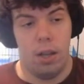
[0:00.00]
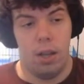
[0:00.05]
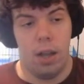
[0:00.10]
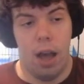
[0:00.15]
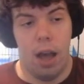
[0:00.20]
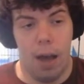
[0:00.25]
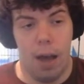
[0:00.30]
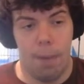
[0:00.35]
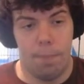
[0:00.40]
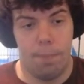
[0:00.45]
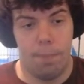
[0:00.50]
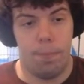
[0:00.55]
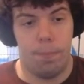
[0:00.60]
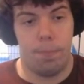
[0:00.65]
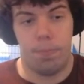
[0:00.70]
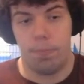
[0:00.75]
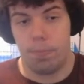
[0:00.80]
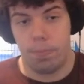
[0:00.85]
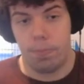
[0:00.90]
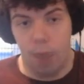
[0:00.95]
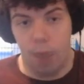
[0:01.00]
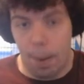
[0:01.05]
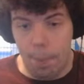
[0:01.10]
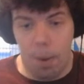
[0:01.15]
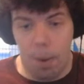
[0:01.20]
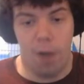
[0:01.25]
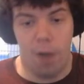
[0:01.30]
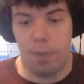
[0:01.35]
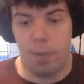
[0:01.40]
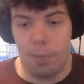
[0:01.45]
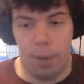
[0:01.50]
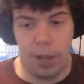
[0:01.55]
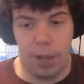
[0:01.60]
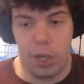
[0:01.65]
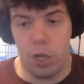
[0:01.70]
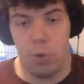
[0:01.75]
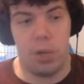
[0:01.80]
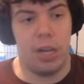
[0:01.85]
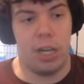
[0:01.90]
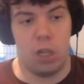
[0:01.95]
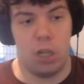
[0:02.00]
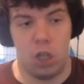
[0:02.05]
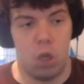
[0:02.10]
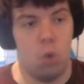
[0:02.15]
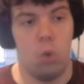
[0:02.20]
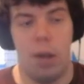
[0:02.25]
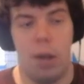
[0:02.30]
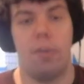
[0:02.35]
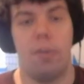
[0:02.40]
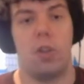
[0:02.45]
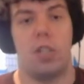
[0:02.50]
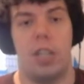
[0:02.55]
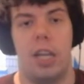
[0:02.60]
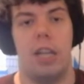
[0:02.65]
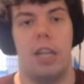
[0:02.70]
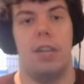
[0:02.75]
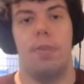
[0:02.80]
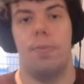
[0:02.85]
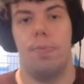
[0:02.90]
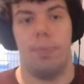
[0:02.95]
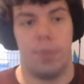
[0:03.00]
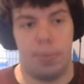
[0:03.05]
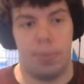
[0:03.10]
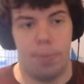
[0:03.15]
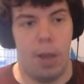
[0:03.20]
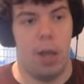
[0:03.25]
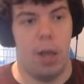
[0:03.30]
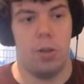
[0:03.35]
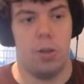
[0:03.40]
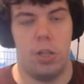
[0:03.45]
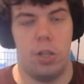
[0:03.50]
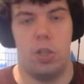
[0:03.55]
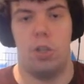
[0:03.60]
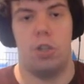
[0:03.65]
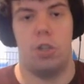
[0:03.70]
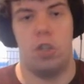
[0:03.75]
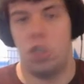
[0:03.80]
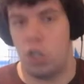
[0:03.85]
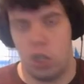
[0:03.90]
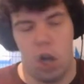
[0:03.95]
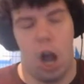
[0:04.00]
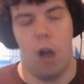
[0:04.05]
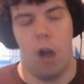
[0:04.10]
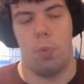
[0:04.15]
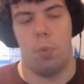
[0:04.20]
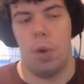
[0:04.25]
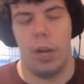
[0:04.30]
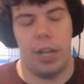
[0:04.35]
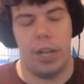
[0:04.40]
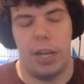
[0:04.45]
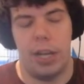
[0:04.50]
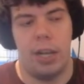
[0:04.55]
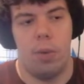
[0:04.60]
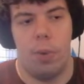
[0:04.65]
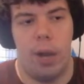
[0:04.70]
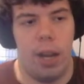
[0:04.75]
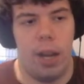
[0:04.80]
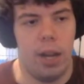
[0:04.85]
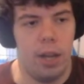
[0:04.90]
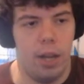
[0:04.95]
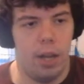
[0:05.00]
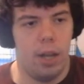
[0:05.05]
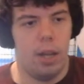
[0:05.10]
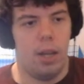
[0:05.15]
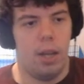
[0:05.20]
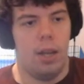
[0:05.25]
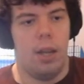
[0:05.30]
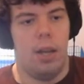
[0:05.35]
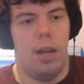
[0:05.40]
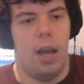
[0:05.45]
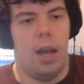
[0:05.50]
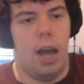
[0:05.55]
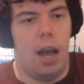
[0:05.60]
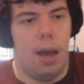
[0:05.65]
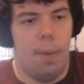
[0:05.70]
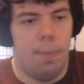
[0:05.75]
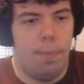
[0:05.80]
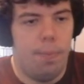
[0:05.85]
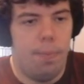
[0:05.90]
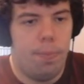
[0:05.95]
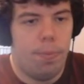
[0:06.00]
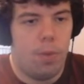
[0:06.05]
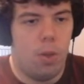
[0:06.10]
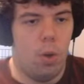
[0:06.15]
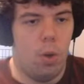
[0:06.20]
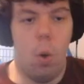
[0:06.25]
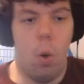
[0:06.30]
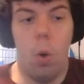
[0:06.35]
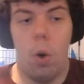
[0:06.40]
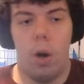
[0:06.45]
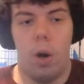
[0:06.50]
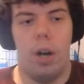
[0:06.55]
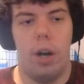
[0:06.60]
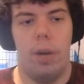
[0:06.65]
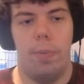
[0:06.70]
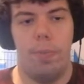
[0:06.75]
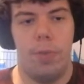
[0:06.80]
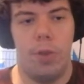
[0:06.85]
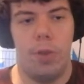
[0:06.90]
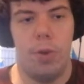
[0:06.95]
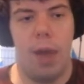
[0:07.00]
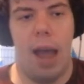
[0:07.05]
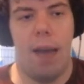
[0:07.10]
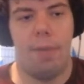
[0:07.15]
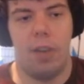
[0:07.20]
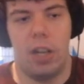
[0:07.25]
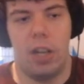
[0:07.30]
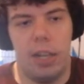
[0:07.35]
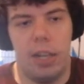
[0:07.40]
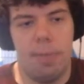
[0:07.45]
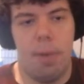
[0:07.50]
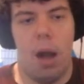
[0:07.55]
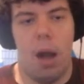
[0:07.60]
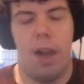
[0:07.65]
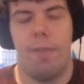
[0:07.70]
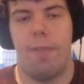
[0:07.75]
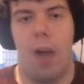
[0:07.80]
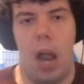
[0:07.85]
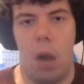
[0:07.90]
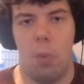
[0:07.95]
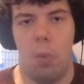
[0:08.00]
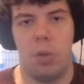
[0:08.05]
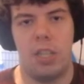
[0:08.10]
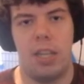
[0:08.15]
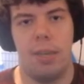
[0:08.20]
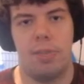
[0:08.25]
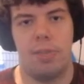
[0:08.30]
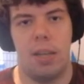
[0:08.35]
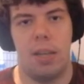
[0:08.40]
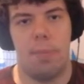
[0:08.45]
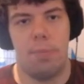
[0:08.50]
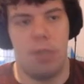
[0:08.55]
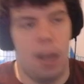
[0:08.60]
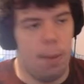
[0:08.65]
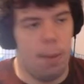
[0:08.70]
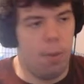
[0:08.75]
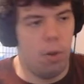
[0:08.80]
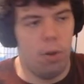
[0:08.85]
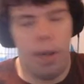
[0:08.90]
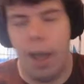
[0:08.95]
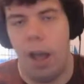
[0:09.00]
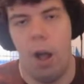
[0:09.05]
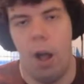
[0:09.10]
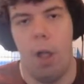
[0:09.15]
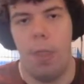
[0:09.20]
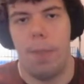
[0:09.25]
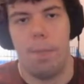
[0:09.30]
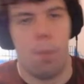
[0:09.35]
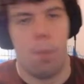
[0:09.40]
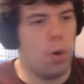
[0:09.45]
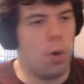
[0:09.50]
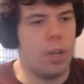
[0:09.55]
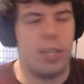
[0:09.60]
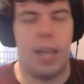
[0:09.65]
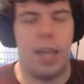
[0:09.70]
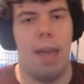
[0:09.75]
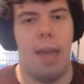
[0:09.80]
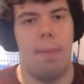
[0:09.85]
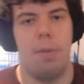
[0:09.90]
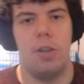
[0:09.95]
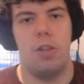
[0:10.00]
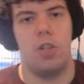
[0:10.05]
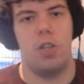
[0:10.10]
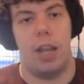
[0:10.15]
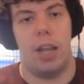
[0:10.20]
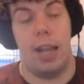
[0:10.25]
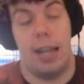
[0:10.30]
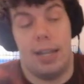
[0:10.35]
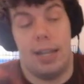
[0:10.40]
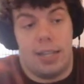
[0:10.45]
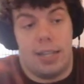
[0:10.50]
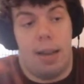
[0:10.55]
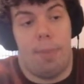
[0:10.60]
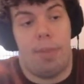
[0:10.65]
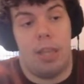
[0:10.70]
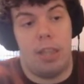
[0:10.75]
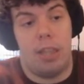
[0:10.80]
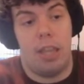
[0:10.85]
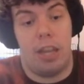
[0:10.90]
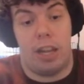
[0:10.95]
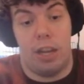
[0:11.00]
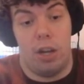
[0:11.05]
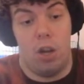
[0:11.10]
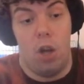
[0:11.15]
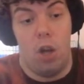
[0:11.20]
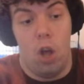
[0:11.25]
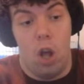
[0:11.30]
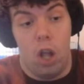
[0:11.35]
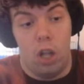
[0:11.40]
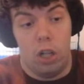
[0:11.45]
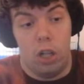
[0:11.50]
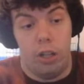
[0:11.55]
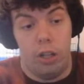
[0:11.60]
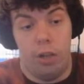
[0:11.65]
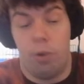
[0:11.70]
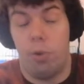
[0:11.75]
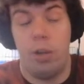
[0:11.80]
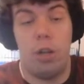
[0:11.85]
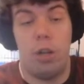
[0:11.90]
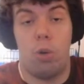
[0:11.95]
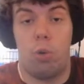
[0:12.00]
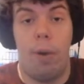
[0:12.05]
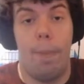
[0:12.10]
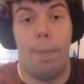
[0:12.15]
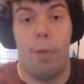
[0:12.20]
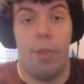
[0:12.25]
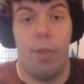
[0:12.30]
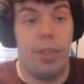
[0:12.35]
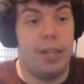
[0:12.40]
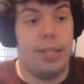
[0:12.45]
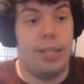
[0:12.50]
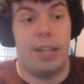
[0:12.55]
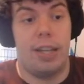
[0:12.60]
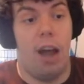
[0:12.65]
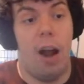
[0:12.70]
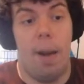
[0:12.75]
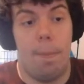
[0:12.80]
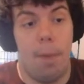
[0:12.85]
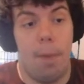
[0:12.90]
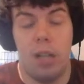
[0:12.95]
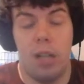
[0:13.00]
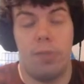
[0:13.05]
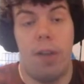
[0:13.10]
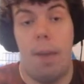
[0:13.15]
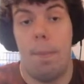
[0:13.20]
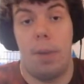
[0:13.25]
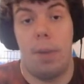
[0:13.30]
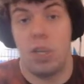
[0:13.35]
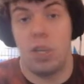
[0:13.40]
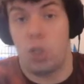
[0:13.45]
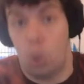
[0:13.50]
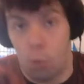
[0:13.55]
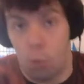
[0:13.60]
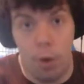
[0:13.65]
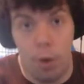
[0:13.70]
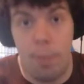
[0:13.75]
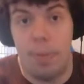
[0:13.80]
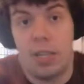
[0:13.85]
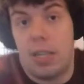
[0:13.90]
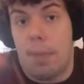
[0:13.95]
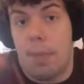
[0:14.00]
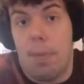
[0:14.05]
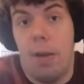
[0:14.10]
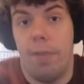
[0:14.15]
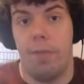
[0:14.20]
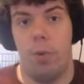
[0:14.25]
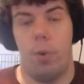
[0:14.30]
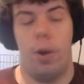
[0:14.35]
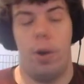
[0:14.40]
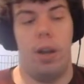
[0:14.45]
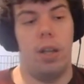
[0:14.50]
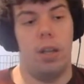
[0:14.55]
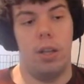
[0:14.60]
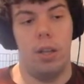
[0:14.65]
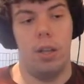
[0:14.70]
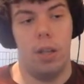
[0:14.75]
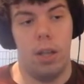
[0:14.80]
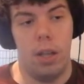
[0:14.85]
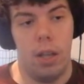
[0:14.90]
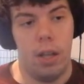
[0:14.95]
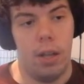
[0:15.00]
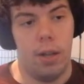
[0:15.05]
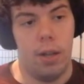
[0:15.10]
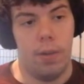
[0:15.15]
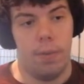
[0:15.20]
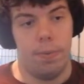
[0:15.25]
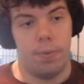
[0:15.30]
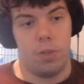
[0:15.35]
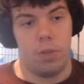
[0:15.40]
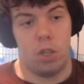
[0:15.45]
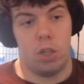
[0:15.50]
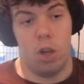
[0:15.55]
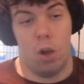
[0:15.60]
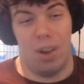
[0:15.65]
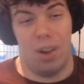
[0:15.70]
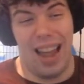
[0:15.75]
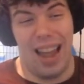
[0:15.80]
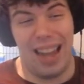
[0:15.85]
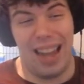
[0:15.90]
apart from like you getting 2 level 10 spells and just god running anyway, or you have an elite modifier which gives them double health, more damage, and something that can literally cripple the entire boss fight because the room isn't meant for it. So